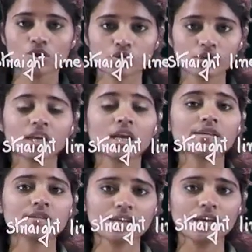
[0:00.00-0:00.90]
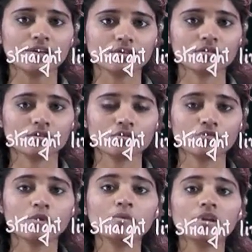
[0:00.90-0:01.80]
So, in class 10,
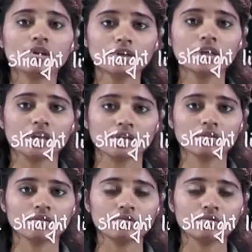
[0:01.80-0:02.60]
we'll be learning,